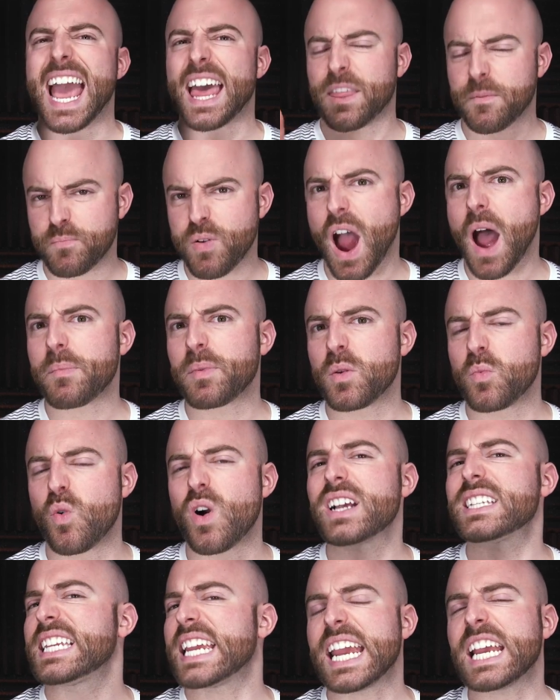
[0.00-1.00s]
Yeah, the problem
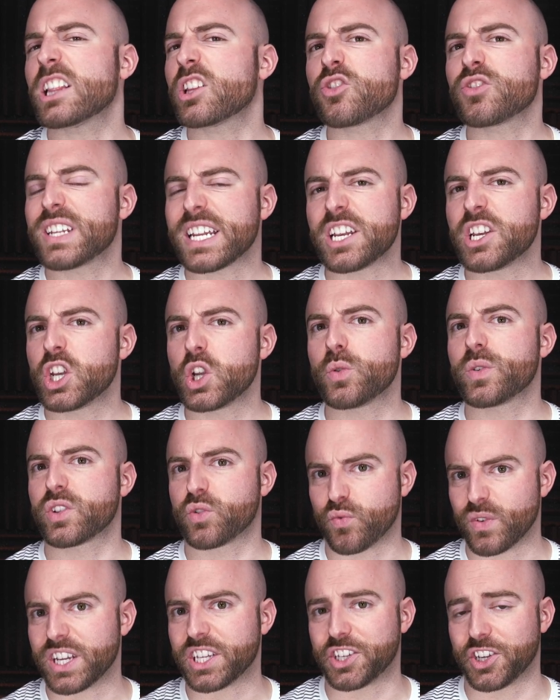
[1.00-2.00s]
was Hitler didn't do his
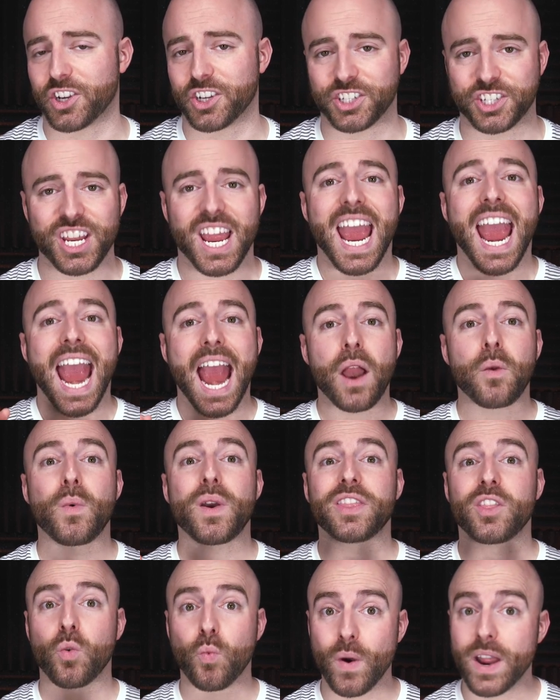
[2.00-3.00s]
research, and
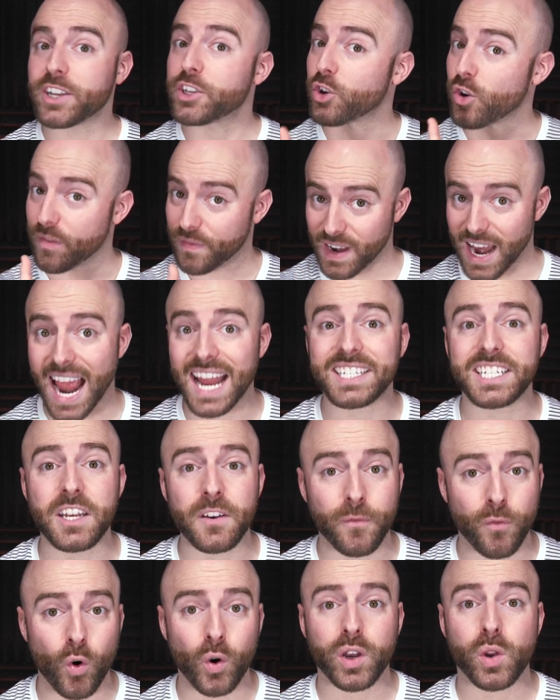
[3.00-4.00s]
when the winter of
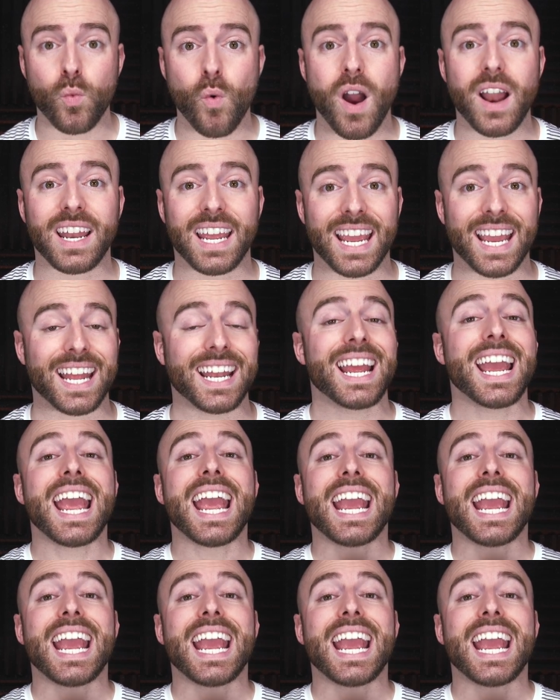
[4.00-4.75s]
1941 hit,